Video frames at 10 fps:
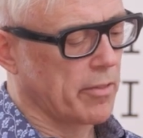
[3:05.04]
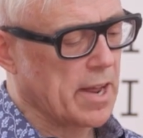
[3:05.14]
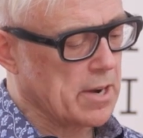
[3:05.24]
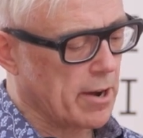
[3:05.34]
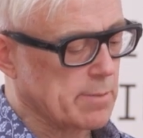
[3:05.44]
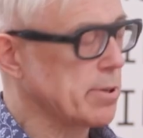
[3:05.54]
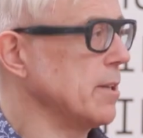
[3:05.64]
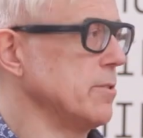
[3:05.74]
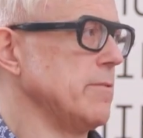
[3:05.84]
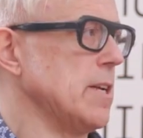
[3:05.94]
of their 9
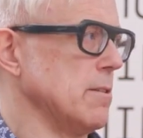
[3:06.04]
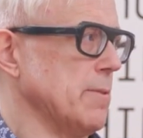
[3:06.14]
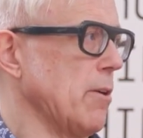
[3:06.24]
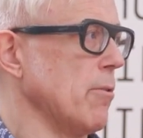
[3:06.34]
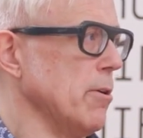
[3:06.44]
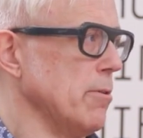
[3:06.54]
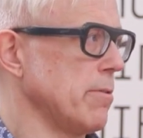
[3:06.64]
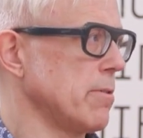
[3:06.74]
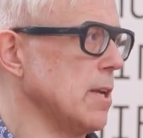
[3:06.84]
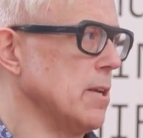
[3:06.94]
pillars of economic
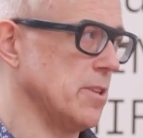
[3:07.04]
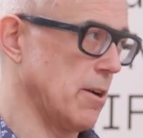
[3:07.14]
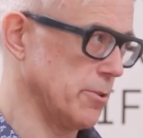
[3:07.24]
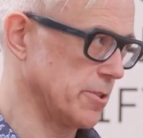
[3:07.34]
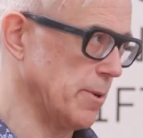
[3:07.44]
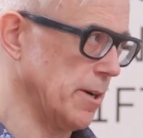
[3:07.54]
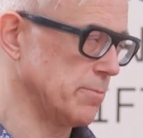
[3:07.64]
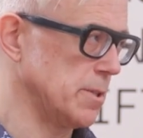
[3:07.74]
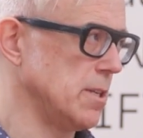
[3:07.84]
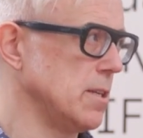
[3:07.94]
growth is
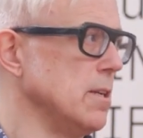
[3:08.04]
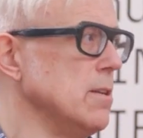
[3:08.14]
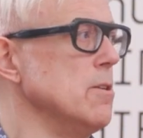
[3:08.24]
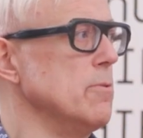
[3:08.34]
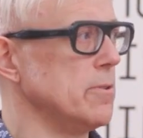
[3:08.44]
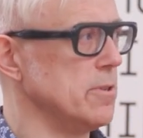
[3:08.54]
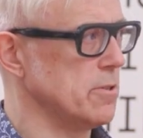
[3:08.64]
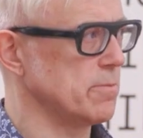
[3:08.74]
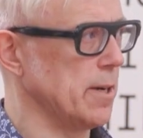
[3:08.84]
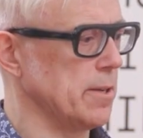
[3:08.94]
aerospace, particularly new
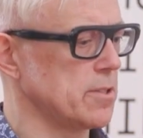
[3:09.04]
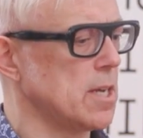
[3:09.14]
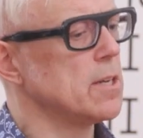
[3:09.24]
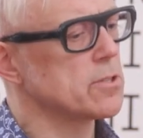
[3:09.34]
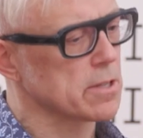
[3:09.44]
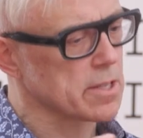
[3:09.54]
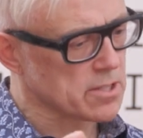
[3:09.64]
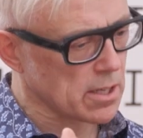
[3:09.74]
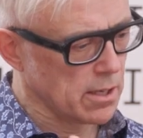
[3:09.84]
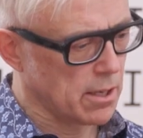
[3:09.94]
space. So there's
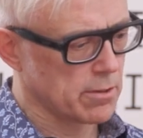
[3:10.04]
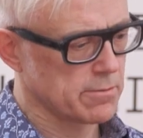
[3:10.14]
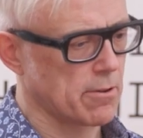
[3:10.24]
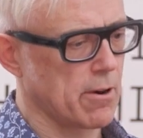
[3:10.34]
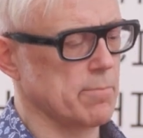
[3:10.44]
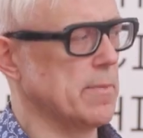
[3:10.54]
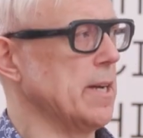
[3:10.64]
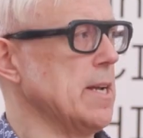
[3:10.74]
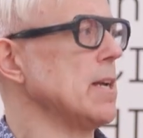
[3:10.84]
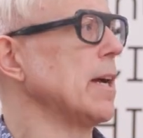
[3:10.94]
a lot of grant
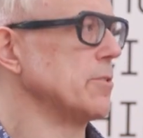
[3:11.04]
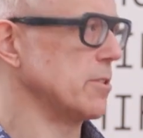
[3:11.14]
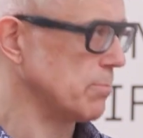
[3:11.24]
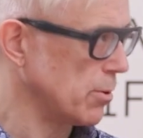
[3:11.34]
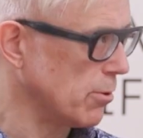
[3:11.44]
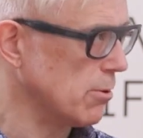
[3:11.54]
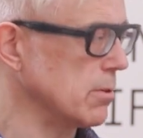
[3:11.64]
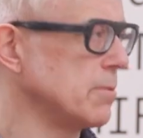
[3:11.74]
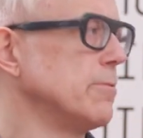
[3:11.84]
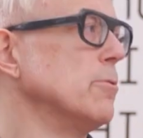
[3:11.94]
money and
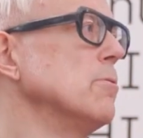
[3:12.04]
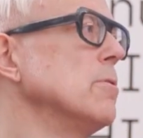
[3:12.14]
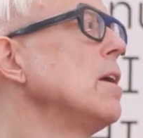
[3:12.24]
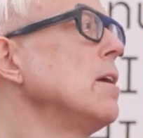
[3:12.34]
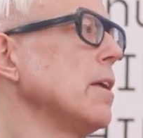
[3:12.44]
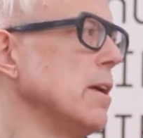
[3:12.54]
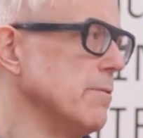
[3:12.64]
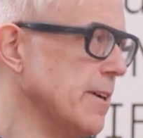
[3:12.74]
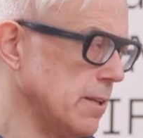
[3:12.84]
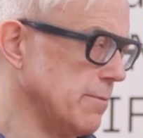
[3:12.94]
support for
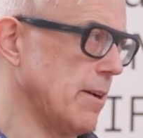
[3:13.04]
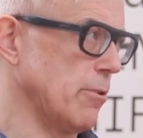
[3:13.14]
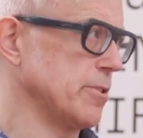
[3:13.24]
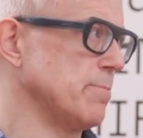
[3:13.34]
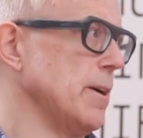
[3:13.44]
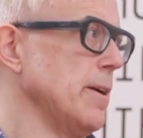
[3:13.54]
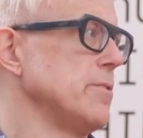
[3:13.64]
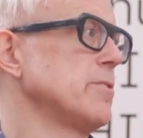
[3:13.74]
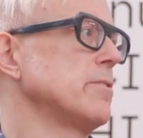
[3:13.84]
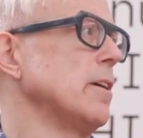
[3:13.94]
innovative
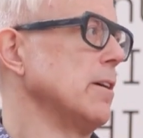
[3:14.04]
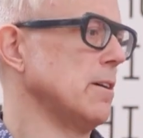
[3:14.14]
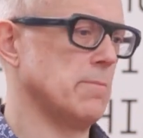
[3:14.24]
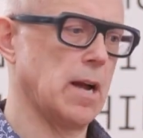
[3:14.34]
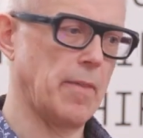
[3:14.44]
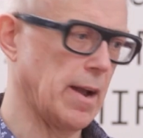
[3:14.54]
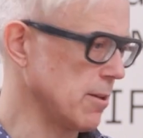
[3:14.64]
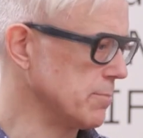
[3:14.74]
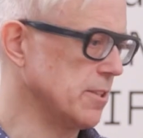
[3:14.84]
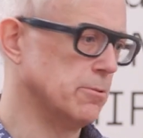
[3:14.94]
aerospace, and that
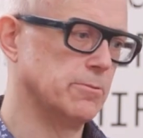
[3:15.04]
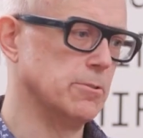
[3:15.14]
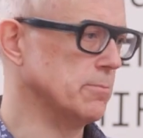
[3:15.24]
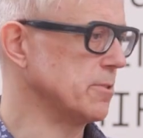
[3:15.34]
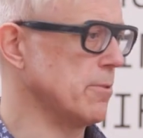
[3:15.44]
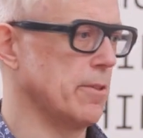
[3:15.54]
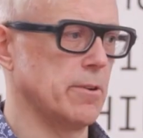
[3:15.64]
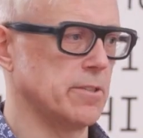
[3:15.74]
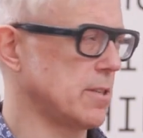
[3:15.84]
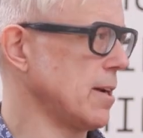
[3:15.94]
comes in all forms, whether
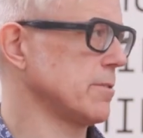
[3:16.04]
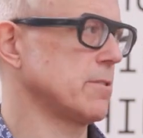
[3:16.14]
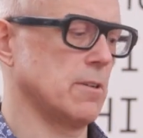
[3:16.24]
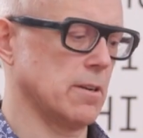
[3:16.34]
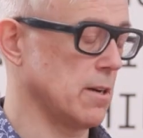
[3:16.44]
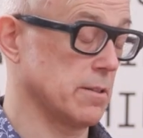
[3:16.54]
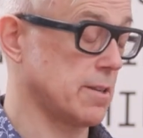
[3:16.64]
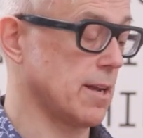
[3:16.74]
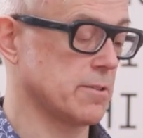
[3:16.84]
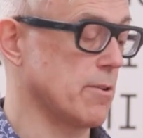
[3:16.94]
it's tax
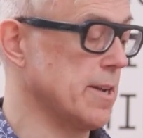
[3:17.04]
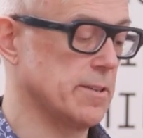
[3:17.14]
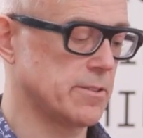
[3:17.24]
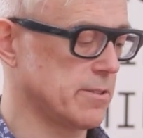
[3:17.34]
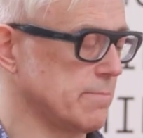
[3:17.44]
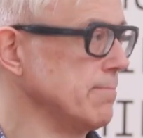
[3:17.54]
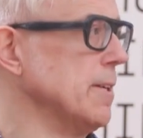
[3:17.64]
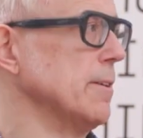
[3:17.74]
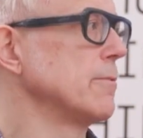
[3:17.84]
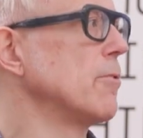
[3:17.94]
credits,
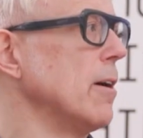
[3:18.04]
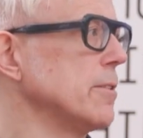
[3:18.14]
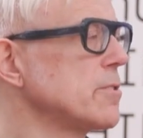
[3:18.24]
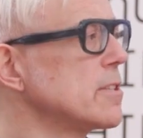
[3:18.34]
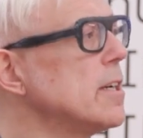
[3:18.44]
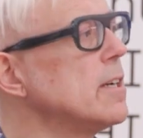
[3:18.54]
grants,